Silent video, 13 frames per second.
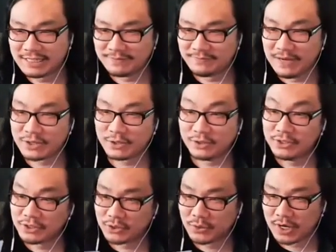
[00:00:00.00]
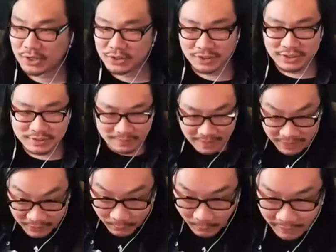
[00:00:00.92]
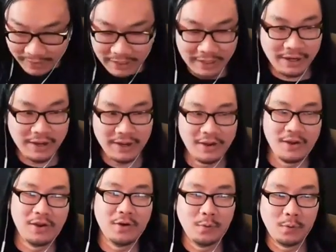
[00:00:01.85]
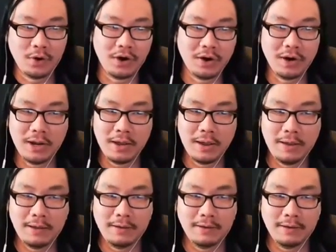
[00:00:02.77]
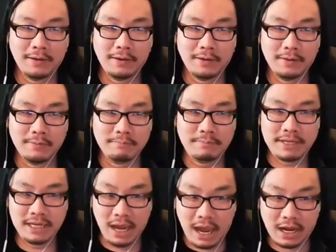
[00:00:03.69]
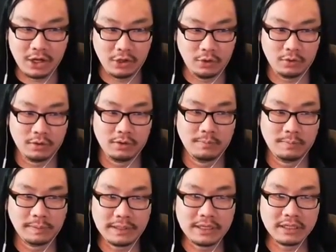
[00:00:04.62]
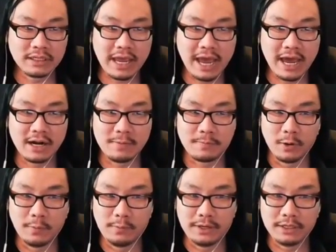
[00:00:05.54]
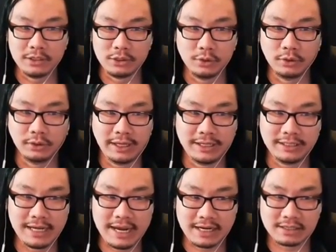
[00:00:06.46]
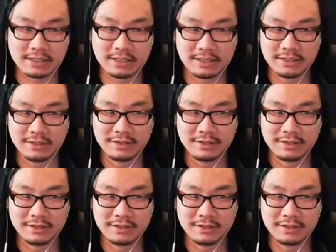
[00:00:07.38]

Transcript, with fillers: special instructions, by the way, were Biyaku. Please add appropriate doodle and text.